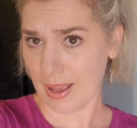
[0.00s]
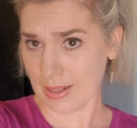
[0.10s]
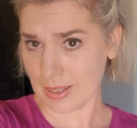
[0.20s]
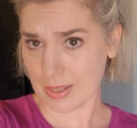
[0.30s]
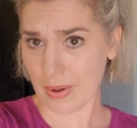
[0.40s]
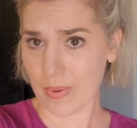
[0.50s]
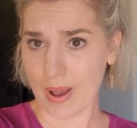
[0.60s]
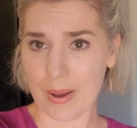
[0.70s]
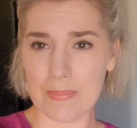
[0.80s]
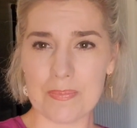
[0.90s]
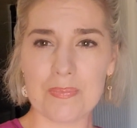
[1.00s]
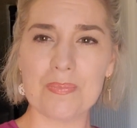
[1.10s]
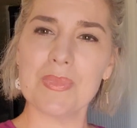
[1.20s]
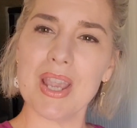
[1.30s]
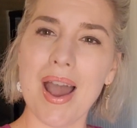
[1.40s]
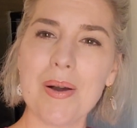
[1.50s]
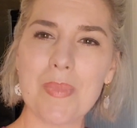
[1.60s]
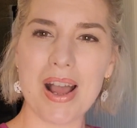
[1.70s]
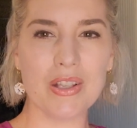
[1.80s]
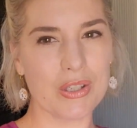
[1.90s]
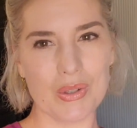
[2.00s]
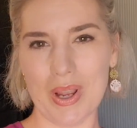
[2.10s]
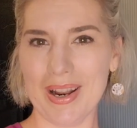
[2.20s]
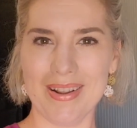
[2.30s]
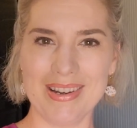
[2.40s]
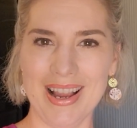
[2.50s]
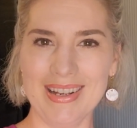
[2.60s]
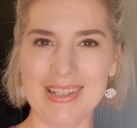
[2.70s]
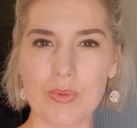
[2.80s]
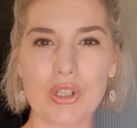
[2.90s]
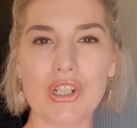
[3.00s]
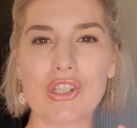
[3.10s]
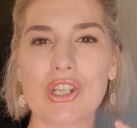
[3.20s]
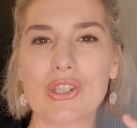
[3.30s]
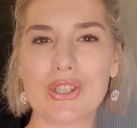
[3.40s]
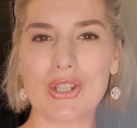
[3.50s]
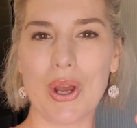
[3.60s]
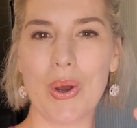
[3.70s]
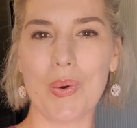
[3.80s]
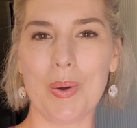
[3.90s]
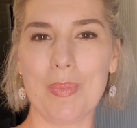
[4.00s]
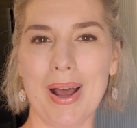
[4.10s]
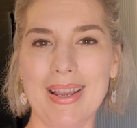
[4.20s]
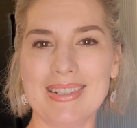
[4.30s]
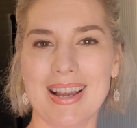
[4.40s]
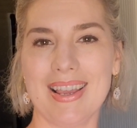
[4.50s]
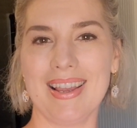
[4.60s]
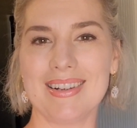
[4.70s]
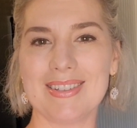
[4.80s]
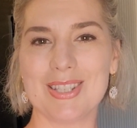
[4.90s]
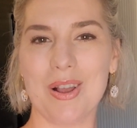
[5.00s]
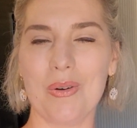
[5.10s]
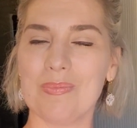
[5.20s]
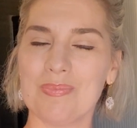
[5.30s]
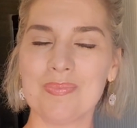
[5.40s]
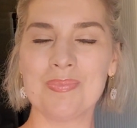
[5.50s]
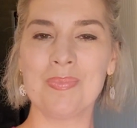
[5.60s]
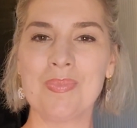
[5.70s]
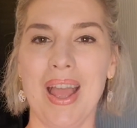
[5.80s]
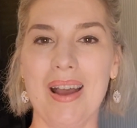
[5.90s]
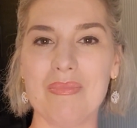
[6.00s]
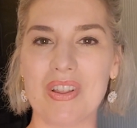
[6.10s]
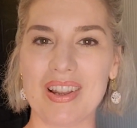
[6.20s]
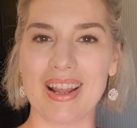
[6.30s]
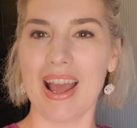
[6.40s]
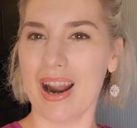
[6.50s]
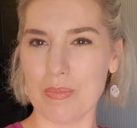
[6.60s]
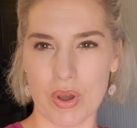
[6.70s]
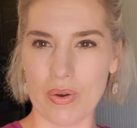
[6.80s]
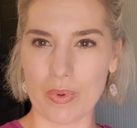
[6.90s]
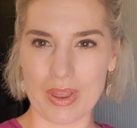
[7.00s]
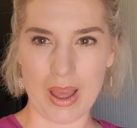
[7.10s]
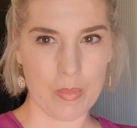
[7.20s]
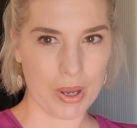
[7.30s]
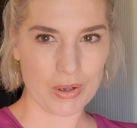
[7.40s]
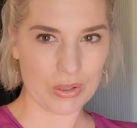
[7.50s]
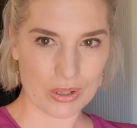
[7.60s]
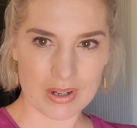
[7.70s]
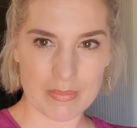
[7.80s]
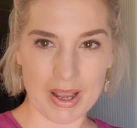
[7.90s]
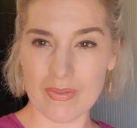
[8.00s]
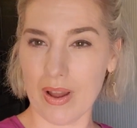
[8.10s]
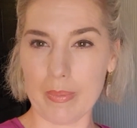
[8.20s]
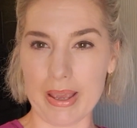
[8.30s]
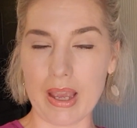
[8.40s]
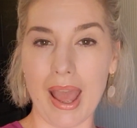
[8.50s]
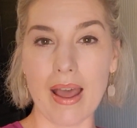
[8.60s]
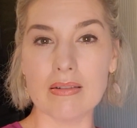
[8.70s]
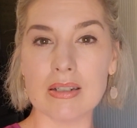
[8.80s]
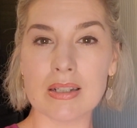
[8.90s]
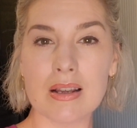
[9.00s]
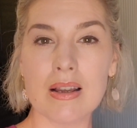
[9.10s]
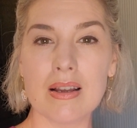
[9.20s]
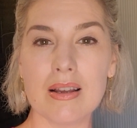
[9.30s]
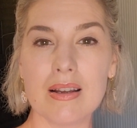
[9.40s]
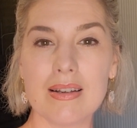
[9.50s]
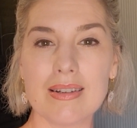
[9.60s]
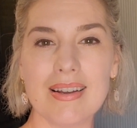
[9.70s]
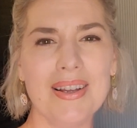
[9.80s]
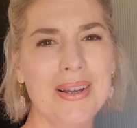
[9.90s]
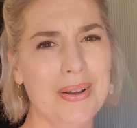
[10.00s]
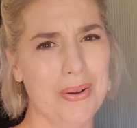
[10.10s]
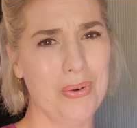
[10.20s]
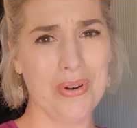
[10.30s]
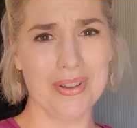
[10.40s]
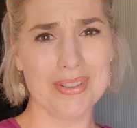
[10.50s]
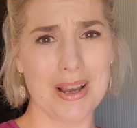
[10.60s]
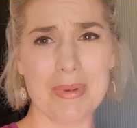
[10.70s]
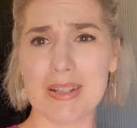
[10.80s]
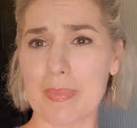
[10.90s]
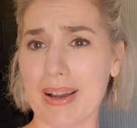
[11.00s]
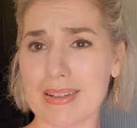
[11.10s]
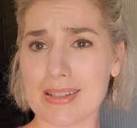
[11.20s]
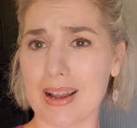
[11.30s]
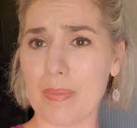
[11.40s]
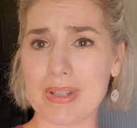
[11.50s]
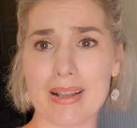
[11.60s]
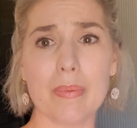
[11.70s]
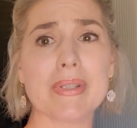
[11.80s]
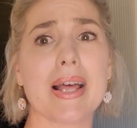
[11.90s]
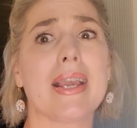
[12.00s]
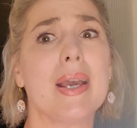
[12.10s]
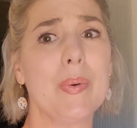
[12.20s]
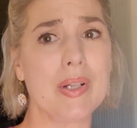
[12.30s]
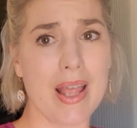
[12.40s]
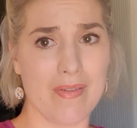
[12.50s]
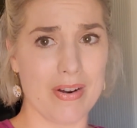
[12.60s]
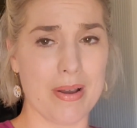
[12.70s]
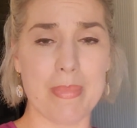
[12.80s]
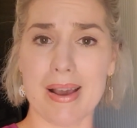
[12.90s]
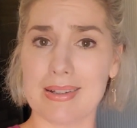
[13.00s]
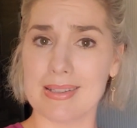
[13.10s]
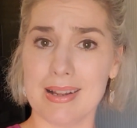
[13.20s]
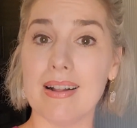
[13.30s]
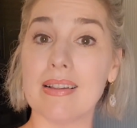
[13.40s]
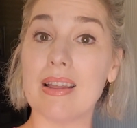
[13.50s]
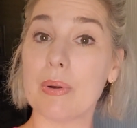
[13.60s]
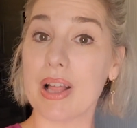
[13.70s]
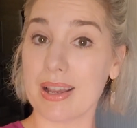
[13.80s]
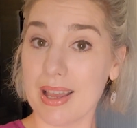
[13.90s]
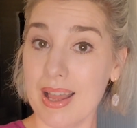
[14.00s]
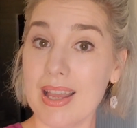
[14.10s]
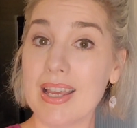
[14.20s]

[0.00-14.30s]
And so, um, yeah, I look straight out of the nineties, which is so my decade. So I'm feeling it, and I'm going with it, and my girls are going to make fun of me, and or they'll tell me it's back in style, because I was like, it will never come back in style, and they were like,